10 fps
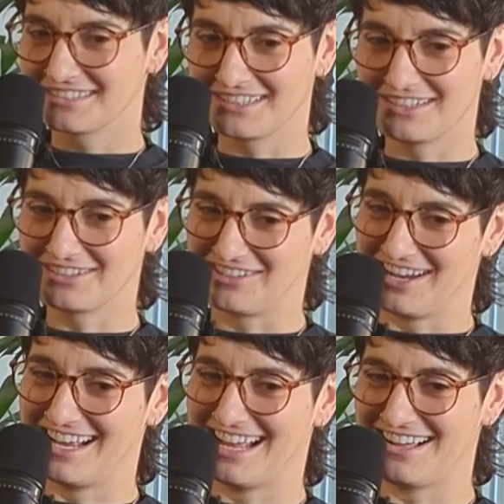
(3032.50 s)
Oh,
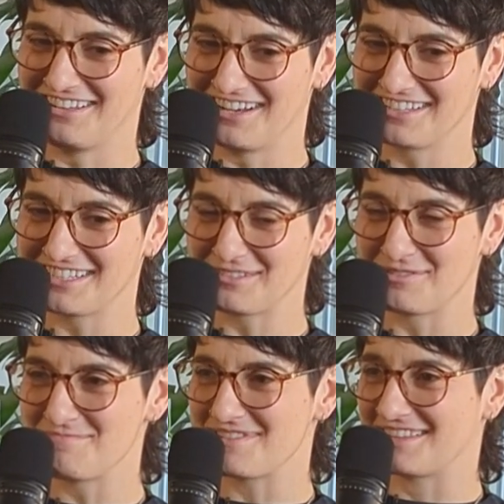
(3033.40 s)
great. How long has this
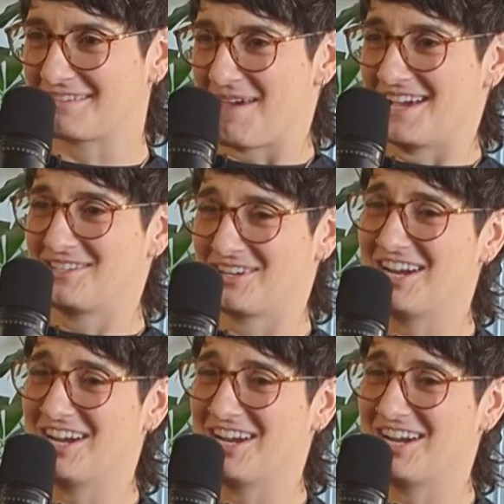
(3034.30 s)
one been in the pantry?